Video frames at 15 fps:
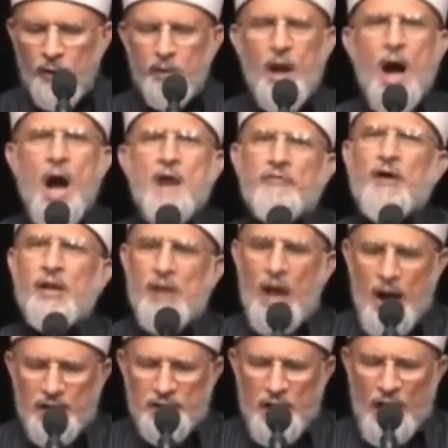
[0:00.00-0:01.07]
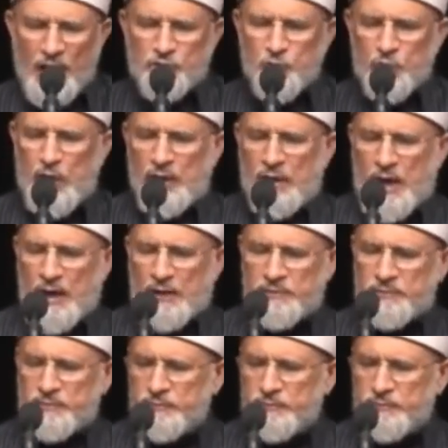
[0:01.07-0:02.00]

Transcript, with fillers: La wallahi ya Rasulullah.